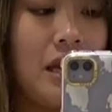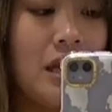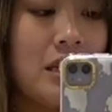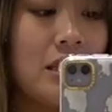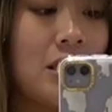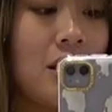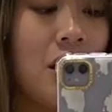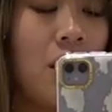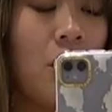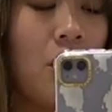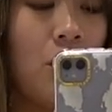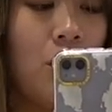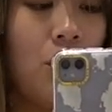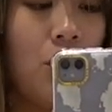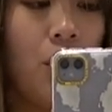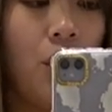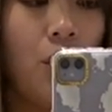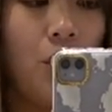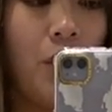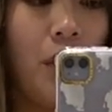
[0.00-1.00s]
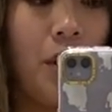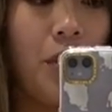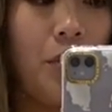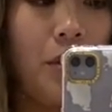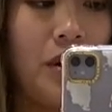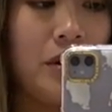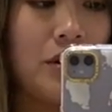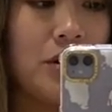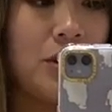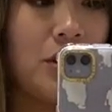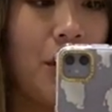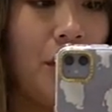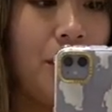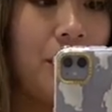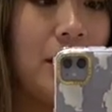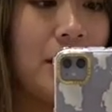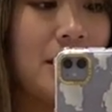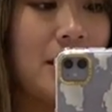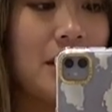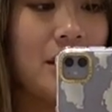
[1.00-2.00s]
is not what I want, so
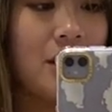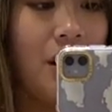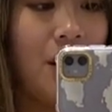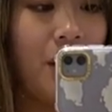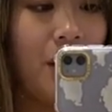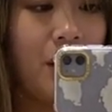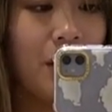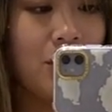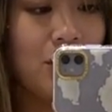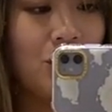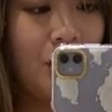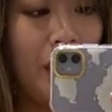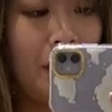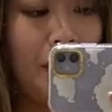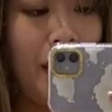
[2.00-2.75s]
this is going straight